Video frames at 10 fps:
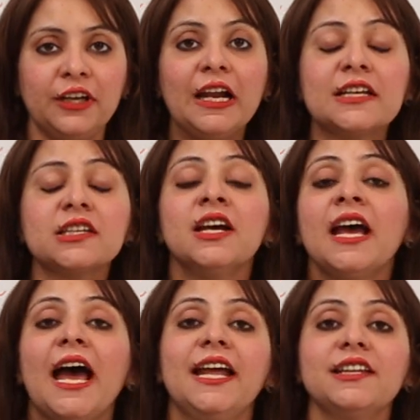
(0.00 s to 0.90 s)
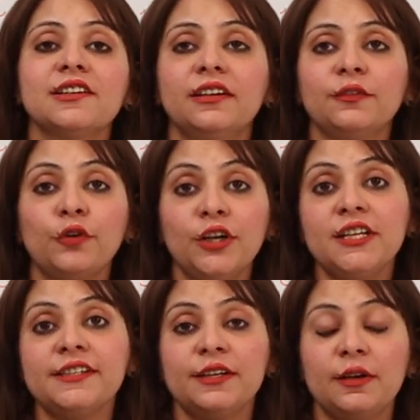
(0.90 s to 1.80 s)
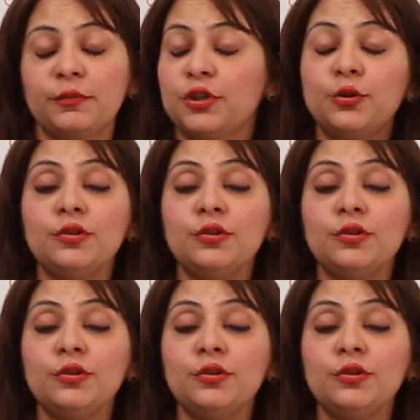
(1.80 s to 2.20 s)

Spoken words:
current, and due